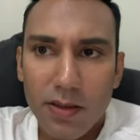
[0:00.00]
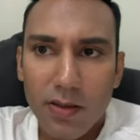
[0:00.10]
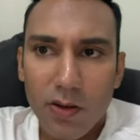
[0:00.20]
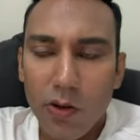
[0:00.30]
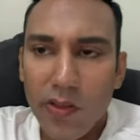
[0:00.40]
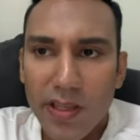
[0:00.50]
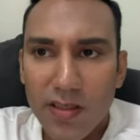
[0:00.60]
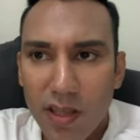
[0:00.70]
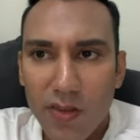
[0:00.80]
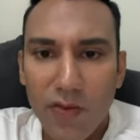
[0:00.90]
all of this
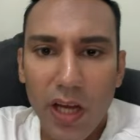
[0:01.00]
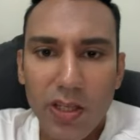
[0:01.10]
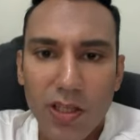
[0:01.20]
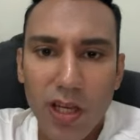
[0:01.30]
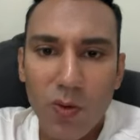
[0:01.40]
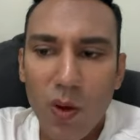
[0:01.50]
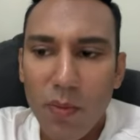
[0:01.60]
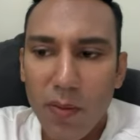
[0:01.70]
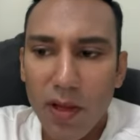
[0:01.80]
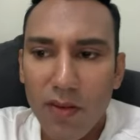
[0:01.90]
dysfunction where
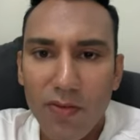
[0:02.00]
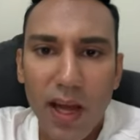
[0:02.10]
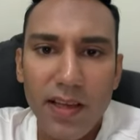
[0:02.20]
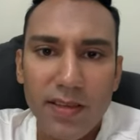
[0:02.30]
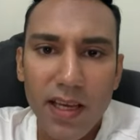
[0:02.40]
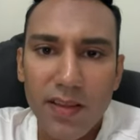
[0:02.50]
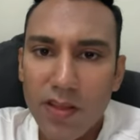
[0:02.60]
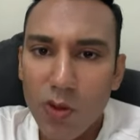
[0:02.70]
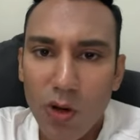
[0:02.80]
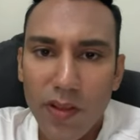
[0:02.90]
people are fighting
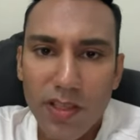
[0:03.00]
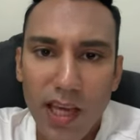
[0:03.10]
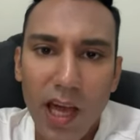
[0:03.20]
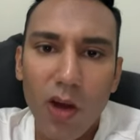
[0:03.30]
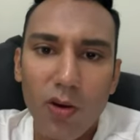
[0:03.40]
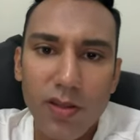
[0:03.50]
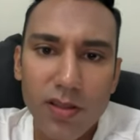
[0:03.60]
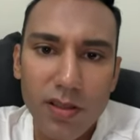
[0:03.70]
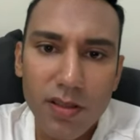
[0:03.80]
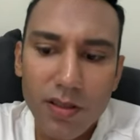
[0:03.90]
there's all of this chaos